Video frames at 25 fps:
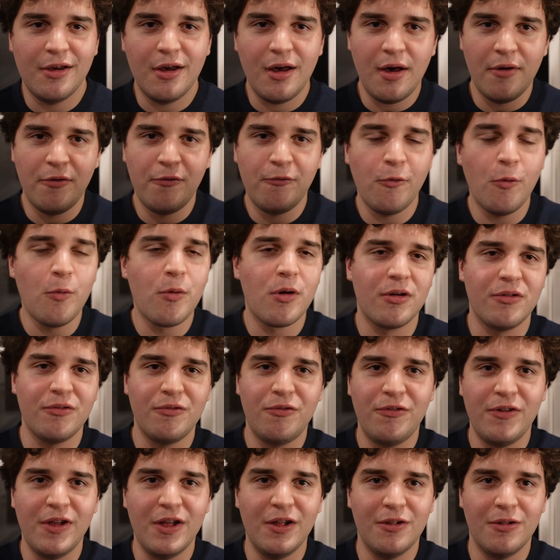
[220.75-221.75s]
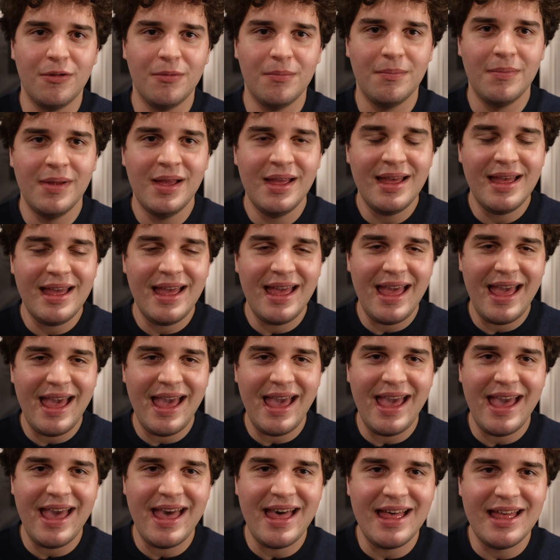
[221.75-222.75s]
a foreign film
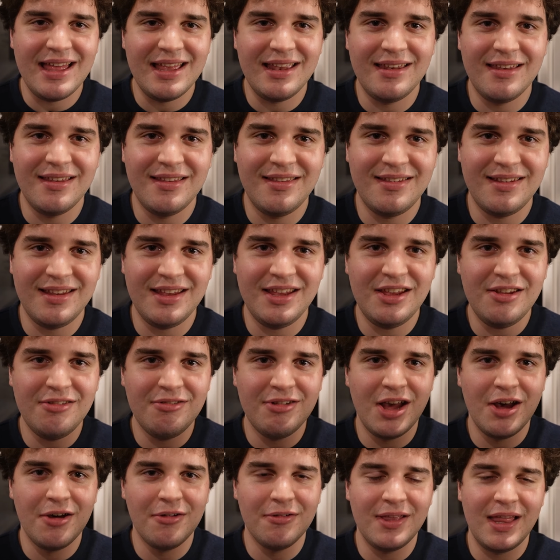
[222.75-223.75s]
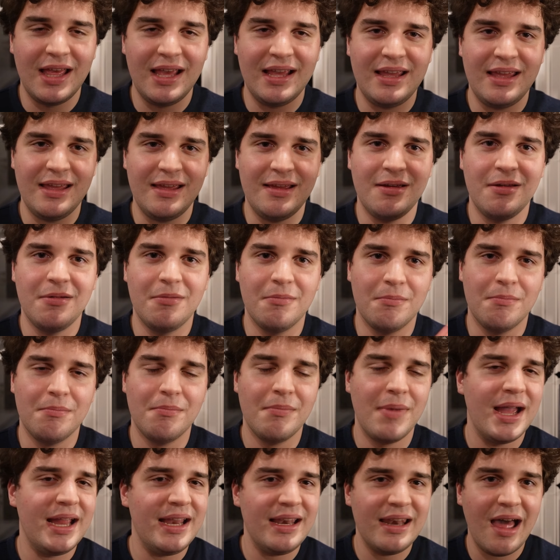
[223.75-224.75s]
and, you know, like
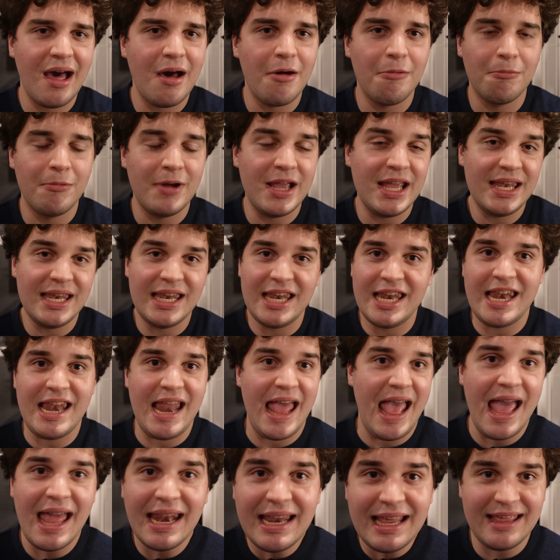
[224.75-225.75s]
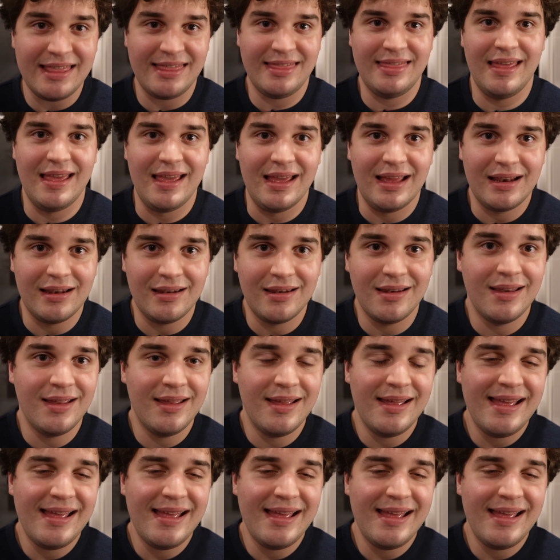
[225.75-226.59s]
might not win anything.